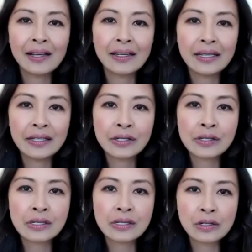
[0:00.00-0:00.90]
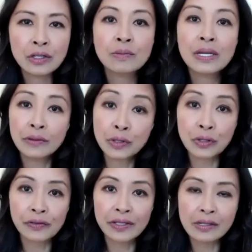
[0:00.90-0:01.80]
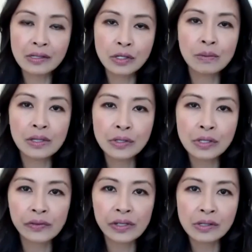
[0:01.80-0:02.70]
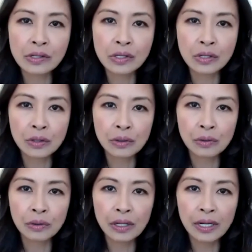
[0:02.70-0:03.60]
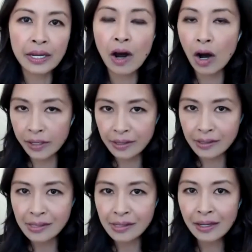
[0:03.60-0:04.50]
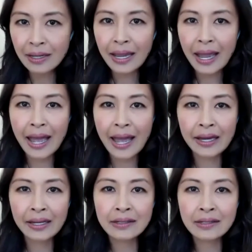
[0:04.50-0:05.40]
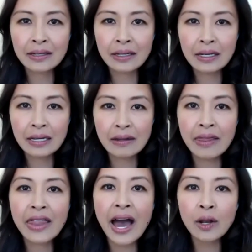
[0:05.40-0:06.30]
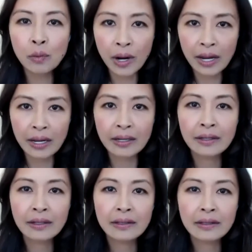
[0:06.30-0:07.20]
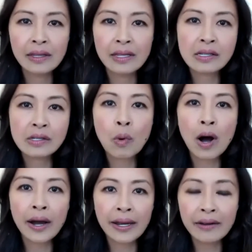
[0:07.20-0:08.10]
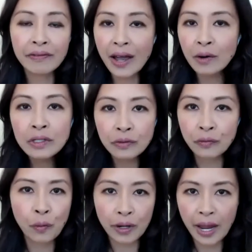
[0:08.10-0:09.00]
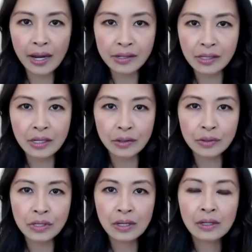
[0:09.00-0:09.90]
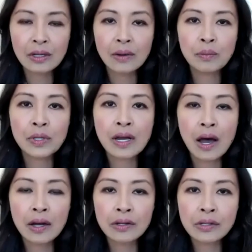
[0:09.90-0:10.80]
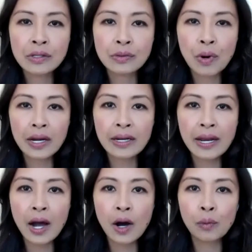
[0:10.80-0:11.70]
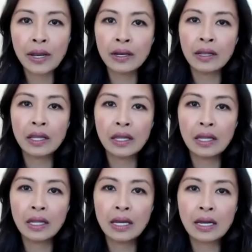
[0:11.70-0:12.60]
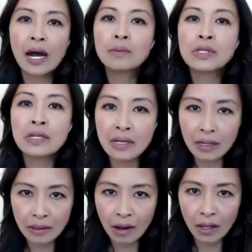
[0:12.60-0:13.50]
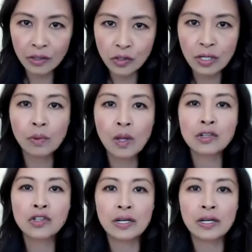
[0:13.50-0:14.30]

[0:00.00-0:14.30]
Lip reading: is to be in service to an audience. And in that way, this is why I founded Forkast.News, because right now, when it comes to technology, blockchain,